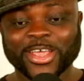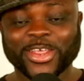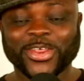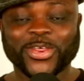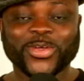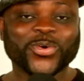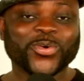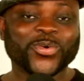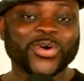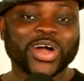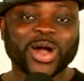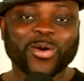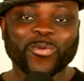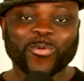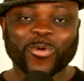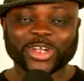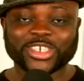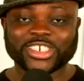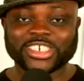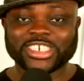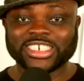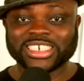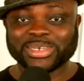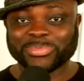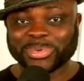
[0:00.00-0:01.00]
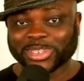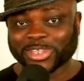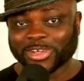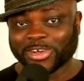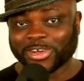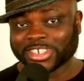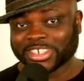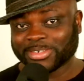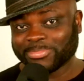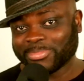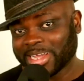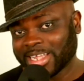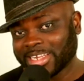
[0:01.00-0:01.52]
You are watching De
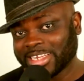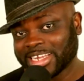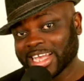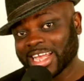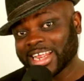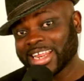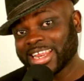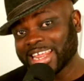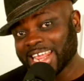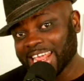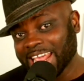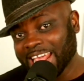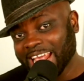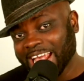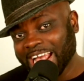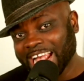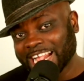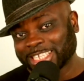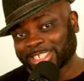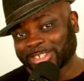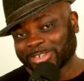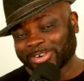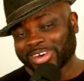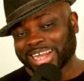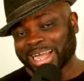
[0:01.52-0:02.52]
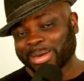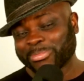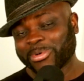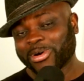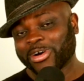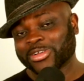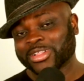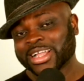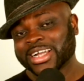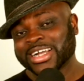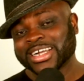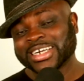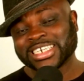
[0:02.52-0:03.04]
Betongs Media. Yeah, I talk
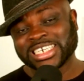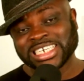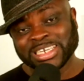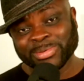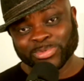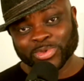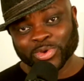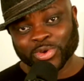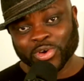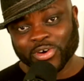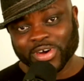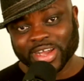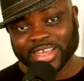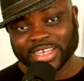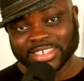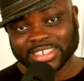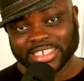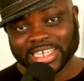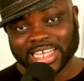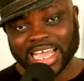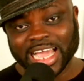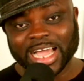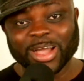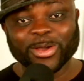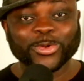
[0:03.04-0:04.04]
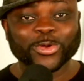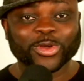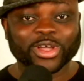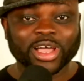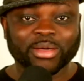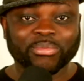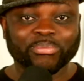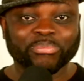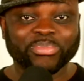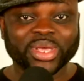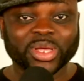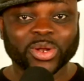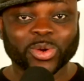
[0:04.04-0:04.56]
about cryptocurrency, how you
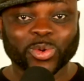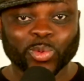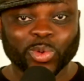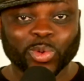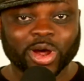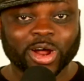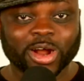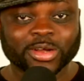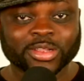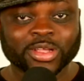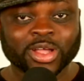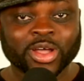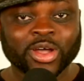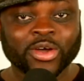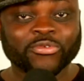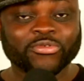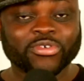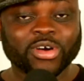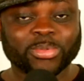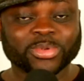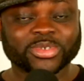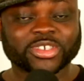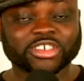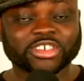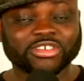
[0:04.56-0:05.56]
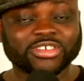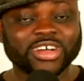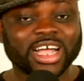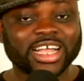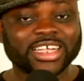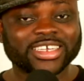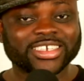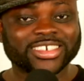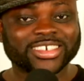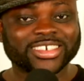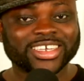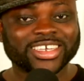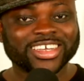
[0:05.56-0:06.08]
can build world from
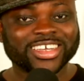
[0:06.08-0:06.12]
scratch